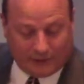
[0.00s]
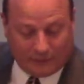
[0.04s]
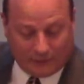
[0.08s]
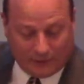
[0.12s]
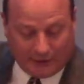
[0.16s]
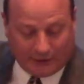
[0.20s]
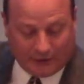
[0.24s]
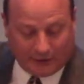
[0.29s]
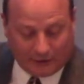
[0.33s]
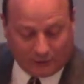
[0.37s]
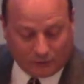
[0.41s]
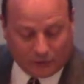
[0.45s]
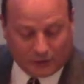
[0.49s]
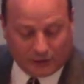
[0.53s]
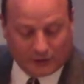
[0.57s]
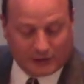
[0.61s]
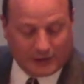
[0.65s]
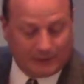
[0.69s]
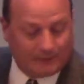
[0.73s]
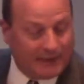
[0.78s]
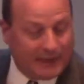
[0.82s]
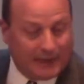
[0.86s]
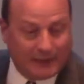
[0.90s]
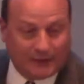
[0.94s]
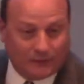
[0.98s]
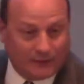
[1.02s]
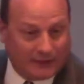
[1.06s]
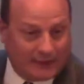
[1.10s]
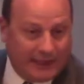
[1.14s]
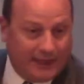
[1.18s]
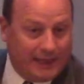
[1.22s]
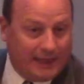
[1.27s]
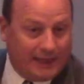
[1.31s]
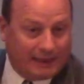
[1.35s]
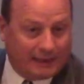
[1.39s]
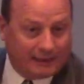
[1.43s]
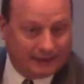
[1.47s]
We can either work something out or we
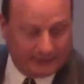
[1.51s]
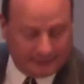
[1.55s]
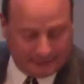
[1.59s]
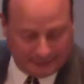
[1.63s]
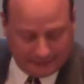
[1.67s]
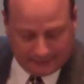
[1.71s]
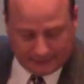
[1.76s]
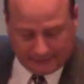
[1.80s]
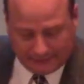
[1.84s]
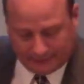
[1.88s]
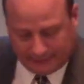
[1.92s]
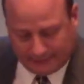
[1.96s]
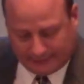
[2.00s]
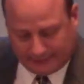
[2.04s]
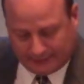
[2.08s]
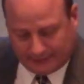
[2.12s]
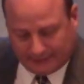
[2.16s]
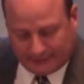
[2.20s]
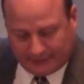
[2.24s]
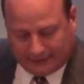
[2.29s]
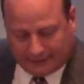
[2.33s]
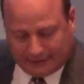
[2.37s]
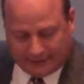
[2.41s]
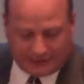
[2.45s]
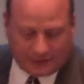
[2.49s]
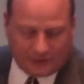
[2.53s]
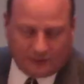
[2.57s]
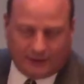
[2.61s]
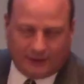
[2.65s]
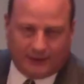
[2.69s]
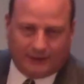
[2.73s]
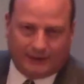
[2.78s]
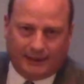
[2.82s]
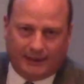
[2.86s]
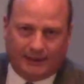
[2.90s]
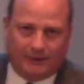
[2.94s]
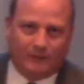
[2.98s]
can't. And so
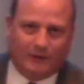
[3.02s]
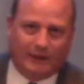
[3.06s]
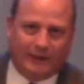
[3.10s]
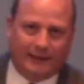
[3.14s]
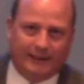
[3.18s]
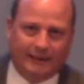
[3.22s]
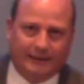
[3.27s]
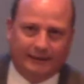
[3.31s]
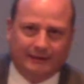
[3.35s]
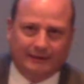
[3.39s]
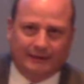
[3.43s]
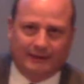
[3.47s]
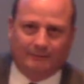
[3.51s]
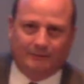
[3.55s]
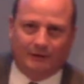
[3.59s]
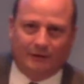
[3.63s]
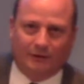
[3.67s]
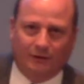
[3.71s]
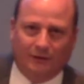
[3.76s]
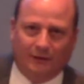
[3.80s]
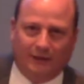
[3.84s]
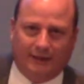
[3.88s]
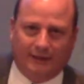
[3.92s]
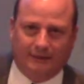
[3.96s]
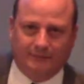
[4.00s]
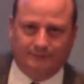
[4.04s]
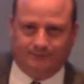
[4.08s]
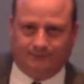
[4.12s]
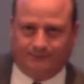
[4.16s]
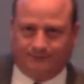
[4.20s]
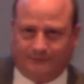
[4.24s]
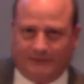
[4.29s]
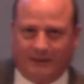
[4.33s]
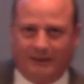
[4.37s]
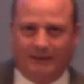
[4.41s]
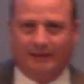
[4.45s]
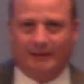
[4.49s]
anyway, he ended up doing it.
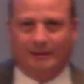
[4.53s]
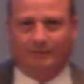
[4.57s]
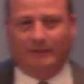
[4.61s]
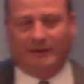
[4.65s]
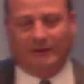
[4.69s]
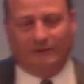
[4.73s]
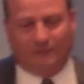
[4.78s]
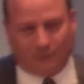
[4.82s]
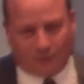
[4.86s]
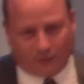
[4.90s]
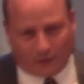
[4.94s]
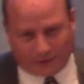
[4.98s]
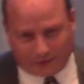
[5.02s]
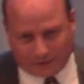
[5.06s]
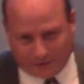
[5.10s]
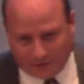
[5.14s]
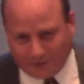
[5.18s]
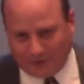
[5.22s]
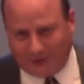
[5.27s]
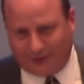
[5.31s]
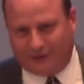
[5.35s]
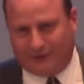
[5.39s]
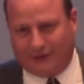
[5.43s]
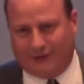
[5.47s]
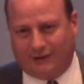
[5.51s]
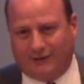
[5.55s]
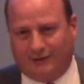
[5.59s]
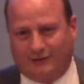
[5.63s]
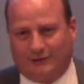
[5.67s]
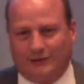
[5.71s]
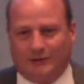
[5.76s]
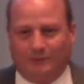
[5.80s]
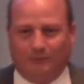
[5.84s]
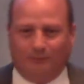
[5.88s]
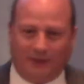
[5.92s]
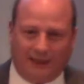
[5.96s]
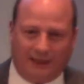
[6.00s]
It ended up being
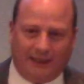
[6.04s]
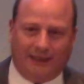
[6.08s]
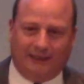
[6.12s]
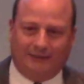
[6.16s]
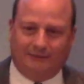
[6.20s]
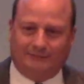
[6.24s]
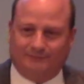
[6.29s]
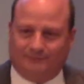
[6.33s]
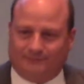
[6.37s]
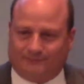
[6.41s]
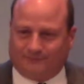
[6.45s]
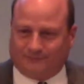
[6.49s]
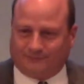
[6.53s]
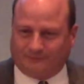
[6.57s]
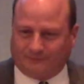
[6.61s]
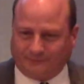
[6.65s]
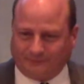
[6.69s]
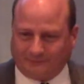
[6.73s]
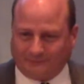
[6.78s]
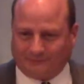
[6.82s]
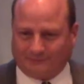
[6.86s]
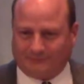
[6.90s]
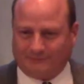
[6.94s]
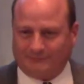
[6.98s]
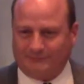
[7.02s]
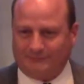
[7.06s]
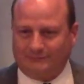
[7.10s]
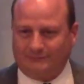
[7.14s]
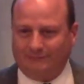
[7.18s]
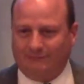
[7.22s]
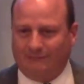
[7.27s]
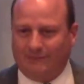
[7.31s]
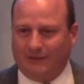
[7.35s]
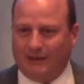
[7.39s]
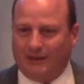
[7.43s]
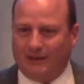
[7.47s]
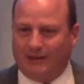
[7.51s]
$4,200. But
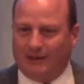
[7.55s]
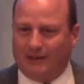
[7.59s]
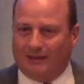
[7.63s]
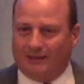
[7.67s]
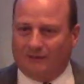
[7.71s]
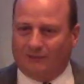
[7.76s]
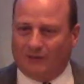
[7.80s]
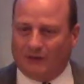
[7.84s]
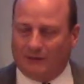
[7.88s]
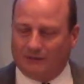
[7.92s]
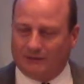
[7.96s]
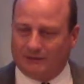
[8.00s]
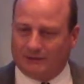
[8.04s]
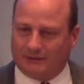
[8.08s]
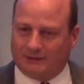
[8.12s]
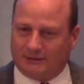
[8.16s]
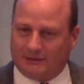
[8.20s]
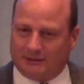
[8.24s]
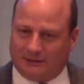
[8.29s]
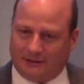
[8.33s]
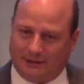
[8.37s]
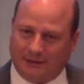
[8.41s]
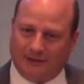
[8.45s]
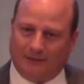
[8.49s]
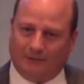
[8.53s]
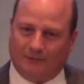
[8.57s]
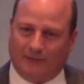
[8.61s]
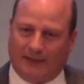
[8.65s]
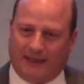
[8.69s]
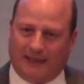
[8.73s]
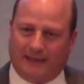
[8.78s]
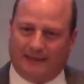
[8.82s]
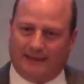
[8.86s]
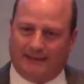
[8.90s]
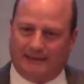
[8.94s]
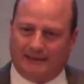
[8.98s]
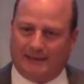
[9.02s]
what was the deal
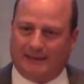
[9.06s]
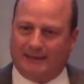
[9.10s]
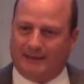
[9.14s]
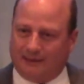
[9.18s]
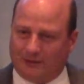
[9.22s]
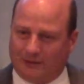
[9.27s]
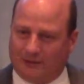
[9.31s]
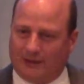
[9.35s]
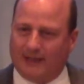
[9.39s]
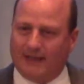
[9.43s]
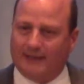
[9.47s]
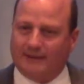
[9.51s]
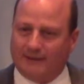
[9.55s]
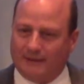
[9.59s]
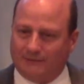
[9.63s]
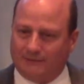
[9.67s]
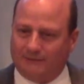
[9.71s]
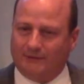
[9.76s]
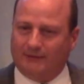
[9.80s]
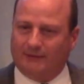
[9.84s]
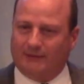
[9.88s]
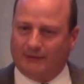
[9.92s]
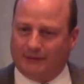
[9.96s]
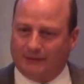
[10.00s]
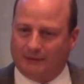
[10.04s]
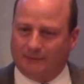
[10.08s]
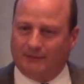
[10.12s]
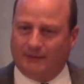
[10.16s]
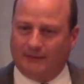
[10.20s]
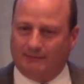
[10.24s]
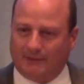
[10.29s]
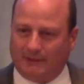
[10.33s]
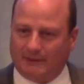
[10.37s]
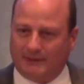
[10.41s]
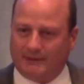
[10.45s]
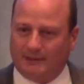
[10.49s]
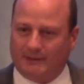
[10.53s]
about it is, I had that feeling in the pit
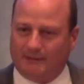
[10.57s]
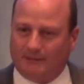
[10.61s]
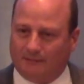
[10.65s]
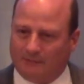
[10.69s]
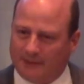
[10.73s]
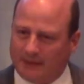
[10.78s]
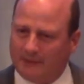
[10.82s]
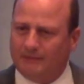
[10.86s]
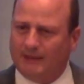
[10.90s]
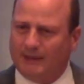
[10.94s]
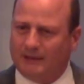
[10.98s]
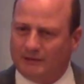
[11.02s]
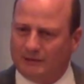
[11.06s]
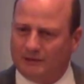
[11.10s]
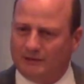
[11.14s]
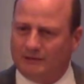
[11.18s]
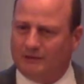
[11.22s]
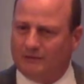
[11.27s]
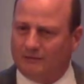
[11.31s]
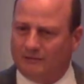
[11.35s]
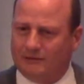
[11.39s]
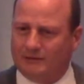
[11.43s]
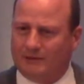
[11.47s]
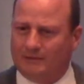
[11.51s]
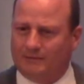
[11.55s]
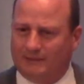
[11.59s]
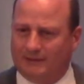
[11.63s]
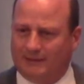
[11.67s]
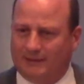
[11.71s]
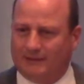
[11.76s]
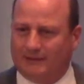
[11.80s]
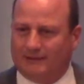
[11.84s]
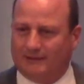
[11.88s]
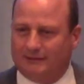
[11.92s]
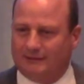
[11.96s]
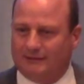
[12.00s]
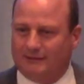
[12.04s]
of my stomach. Maybe I should do something
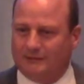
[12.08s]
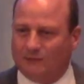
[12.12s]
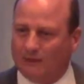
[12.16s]
else.